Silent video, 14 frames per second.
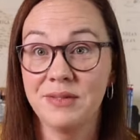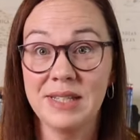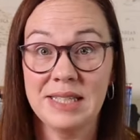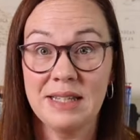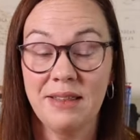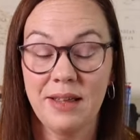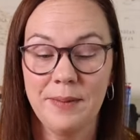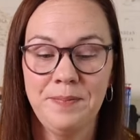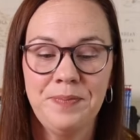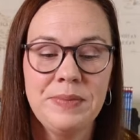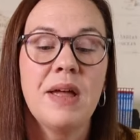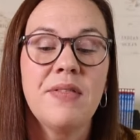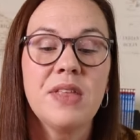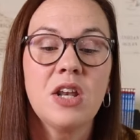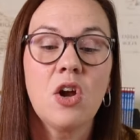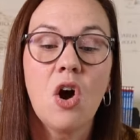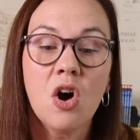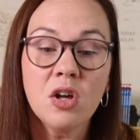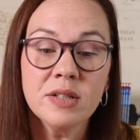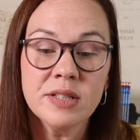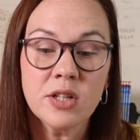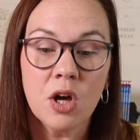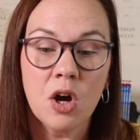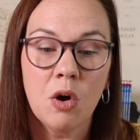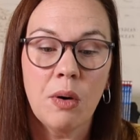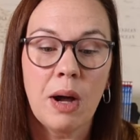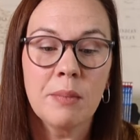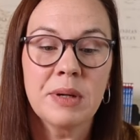to see them. And then
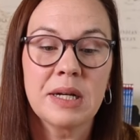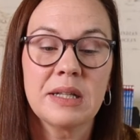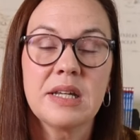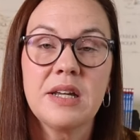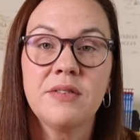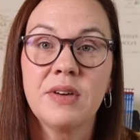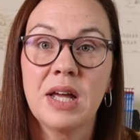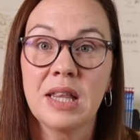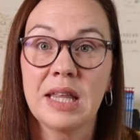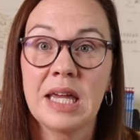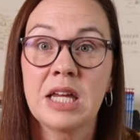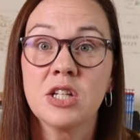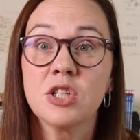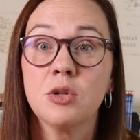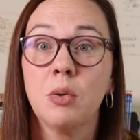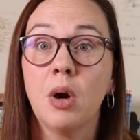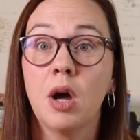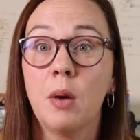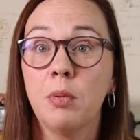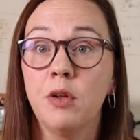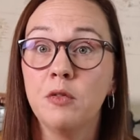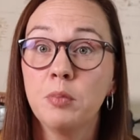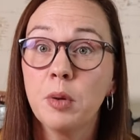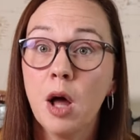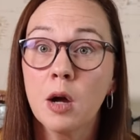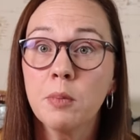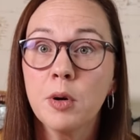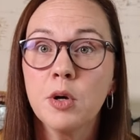also, I'm gonna leave a link to a couple of
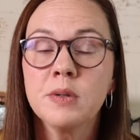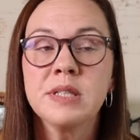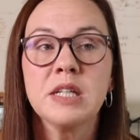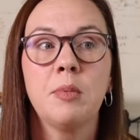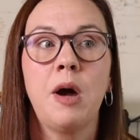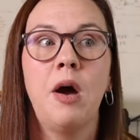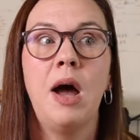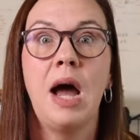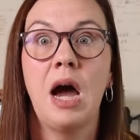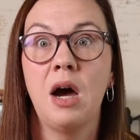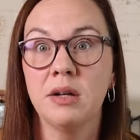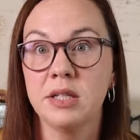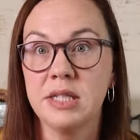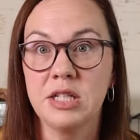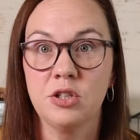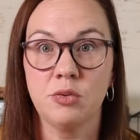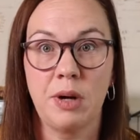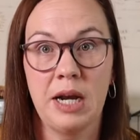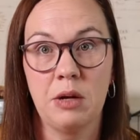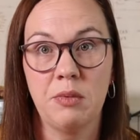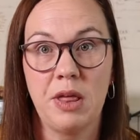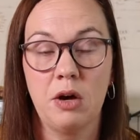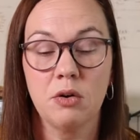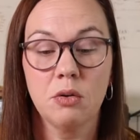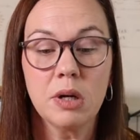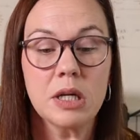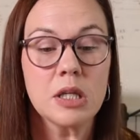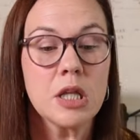blog posts about how to teach writing without
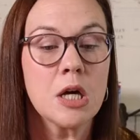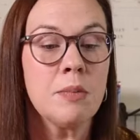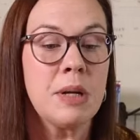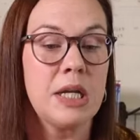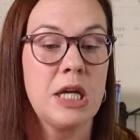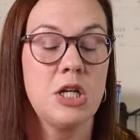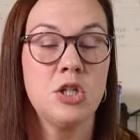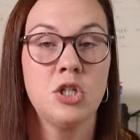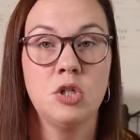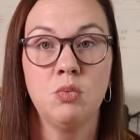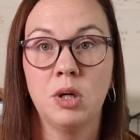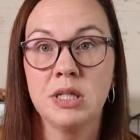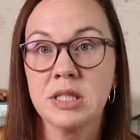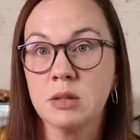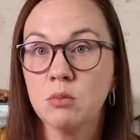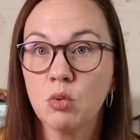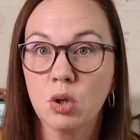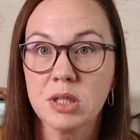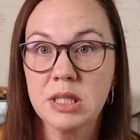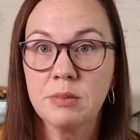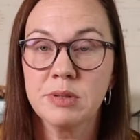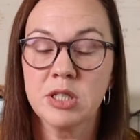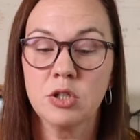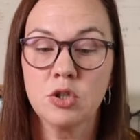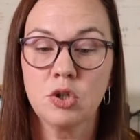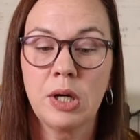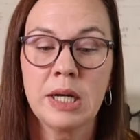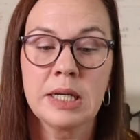curriculum in case you want some more tips
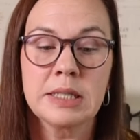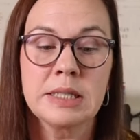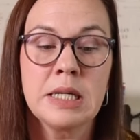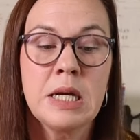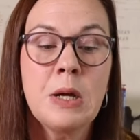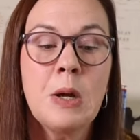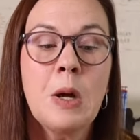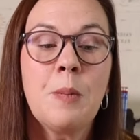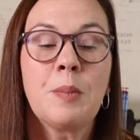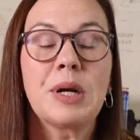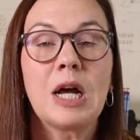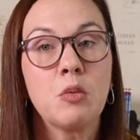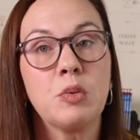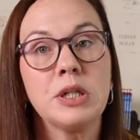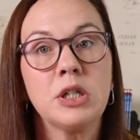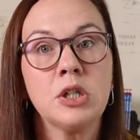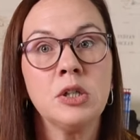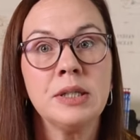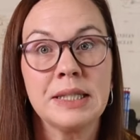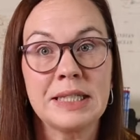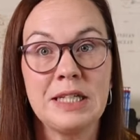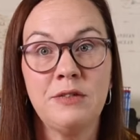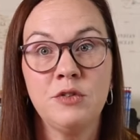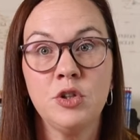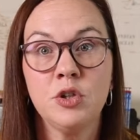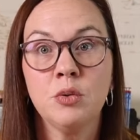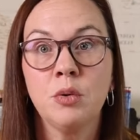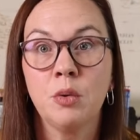and tricks. But I will leave
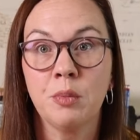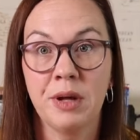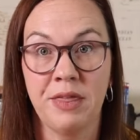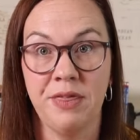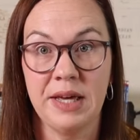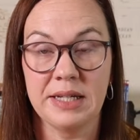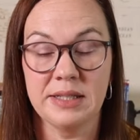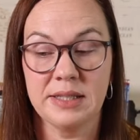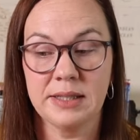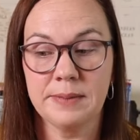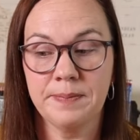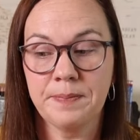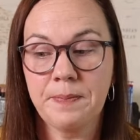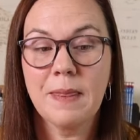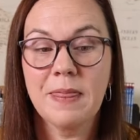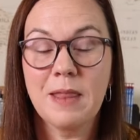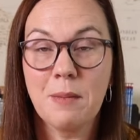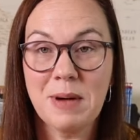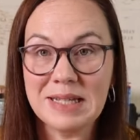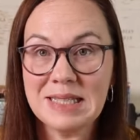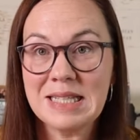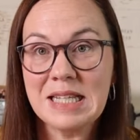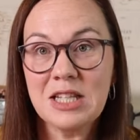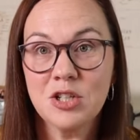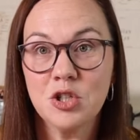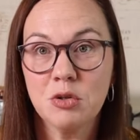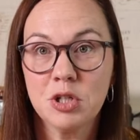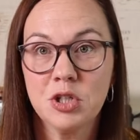you with this the best thing
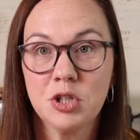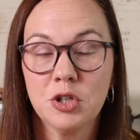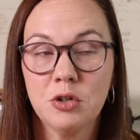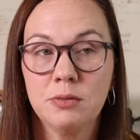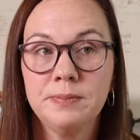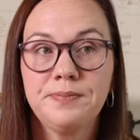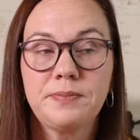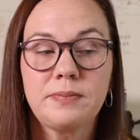that you can do